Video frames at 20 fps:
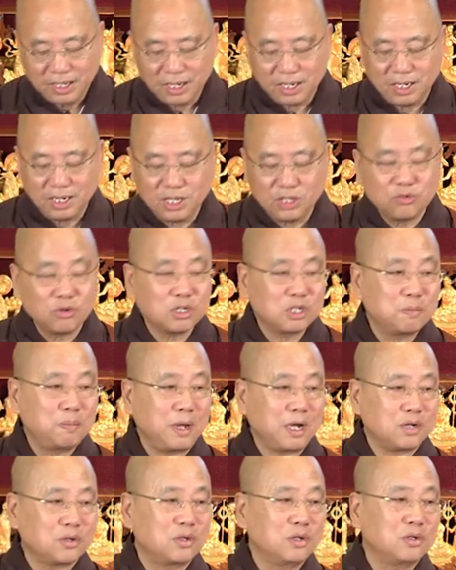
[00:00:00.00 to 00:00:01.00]
And
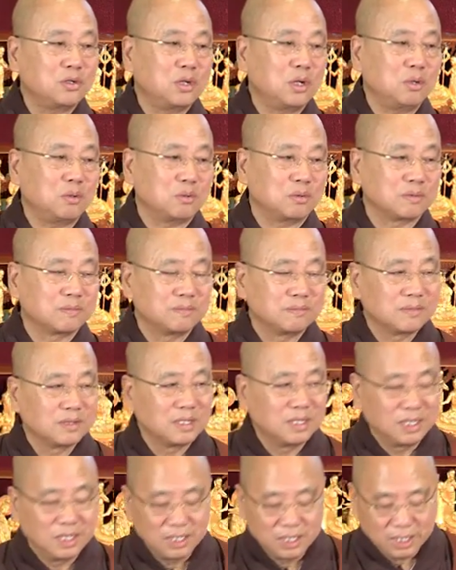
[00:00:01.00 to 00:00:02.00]
introspection, too.
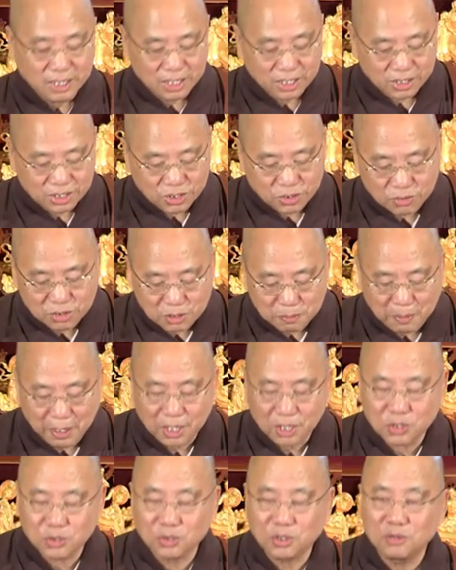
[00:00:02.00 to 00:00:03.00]
In
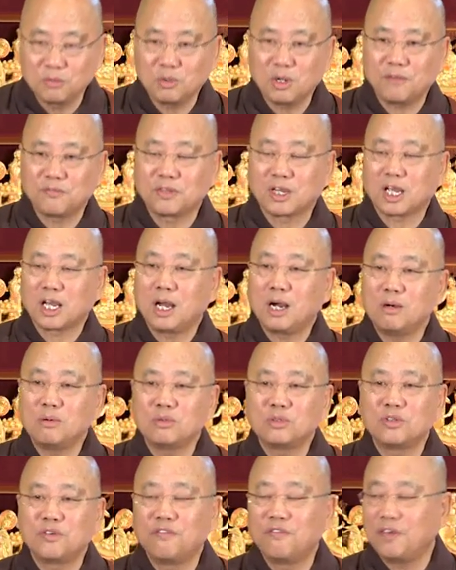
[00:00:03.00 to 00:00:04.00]
introspection, we have the
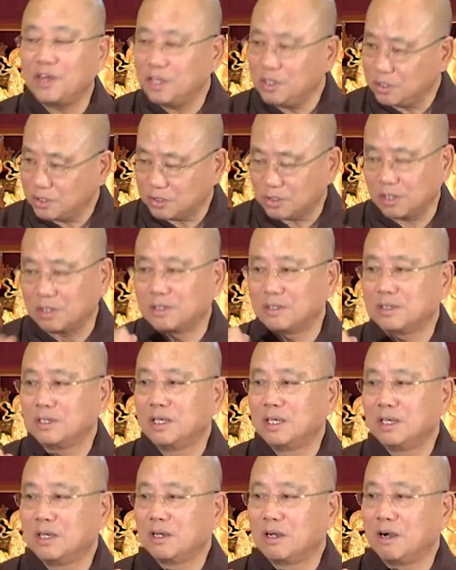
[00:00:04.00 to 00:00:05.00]
cultivation
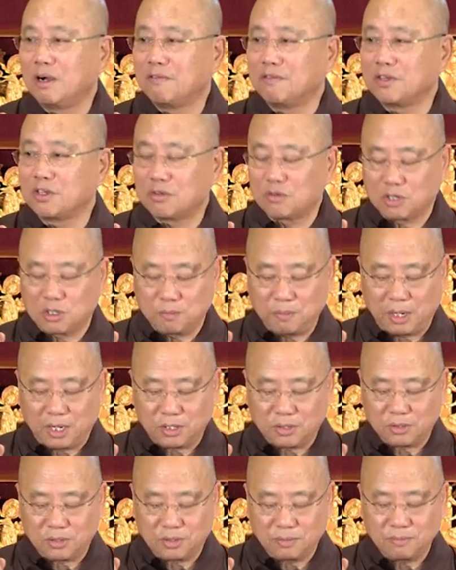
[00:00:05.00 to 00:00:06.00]
of
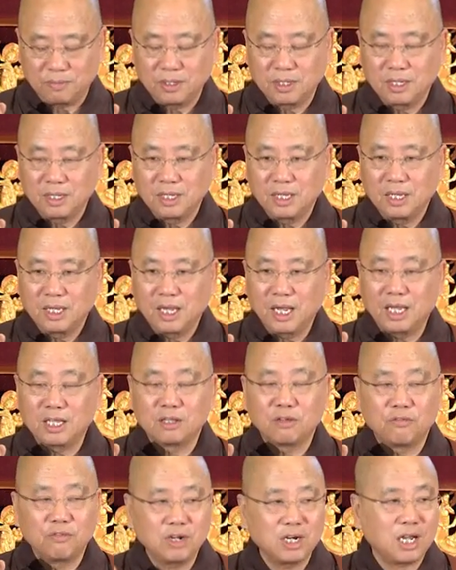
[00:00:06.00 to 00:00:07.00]
introspection
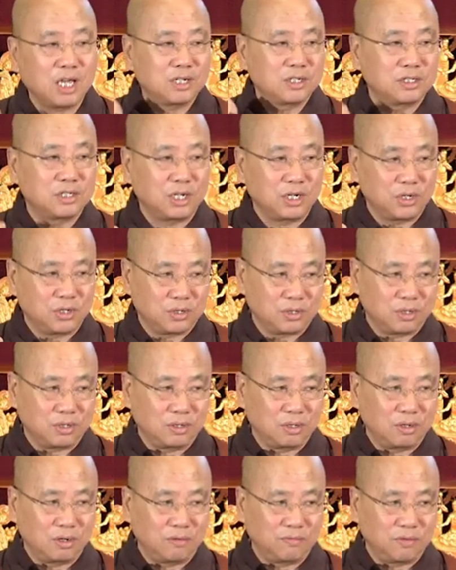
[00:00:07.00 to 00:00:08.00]
and the
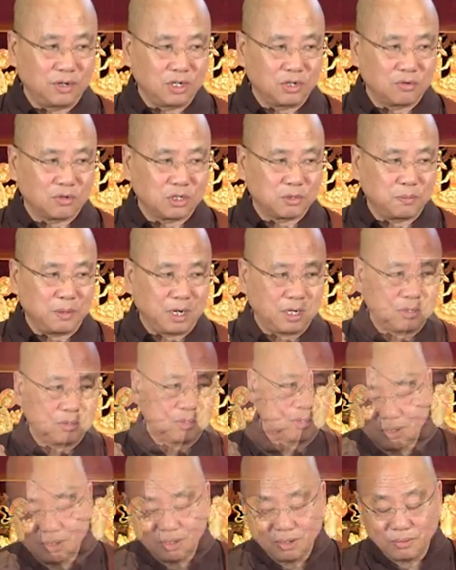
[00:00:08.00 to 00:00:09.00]
realization of
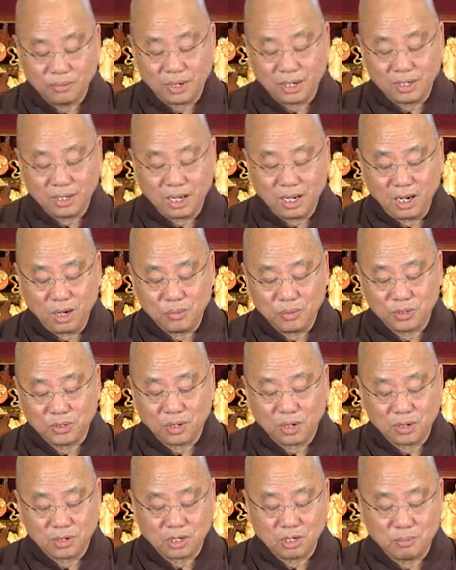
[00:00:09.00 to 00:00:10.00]
introspection. Right now, we're
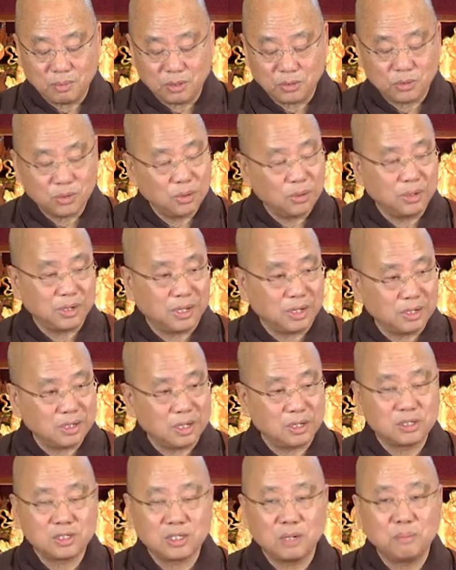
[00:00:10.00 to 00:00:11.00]
talking about turning,
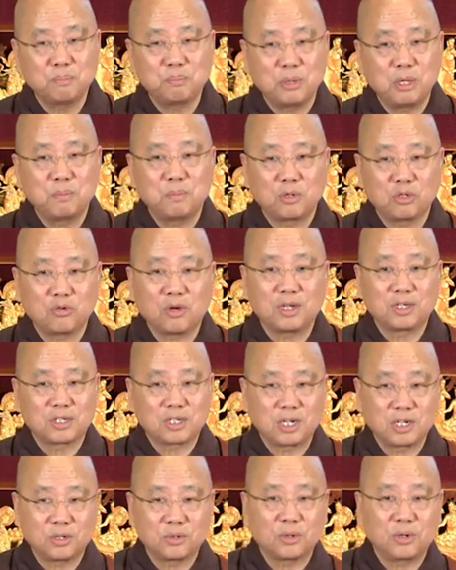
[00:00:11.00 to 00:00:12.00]
and some people
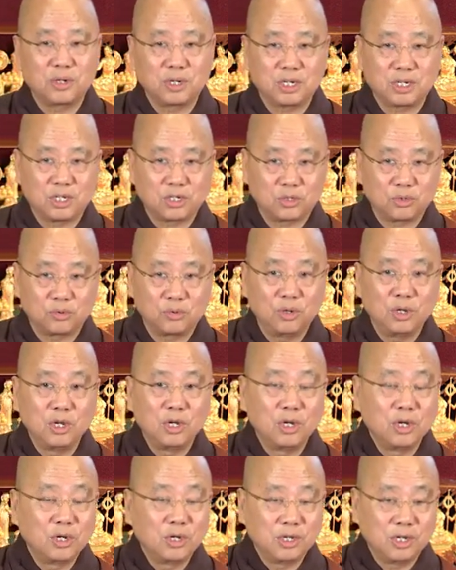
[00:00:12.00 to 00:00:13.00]
translate turning into,
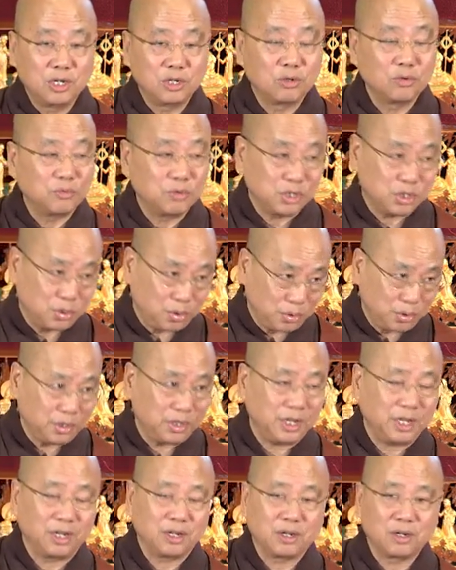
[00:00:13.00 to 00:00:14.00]
into
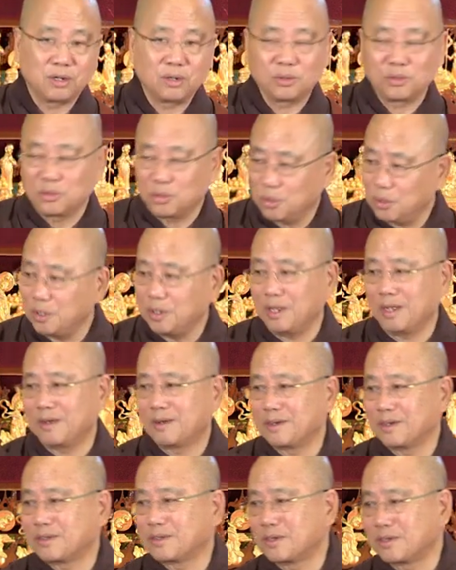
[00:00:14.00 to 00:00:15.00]
returning or
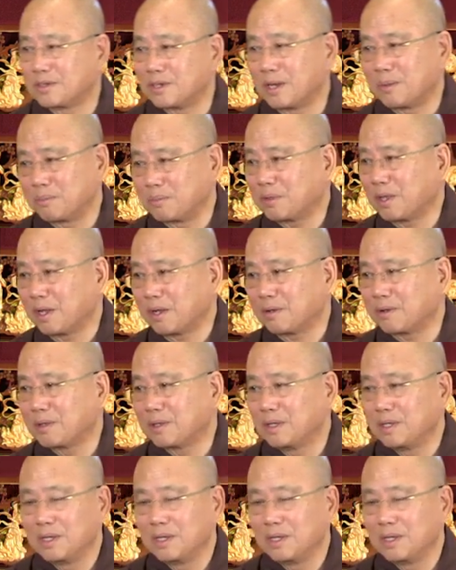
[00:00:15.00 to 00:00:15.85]
turning, it's the same thing.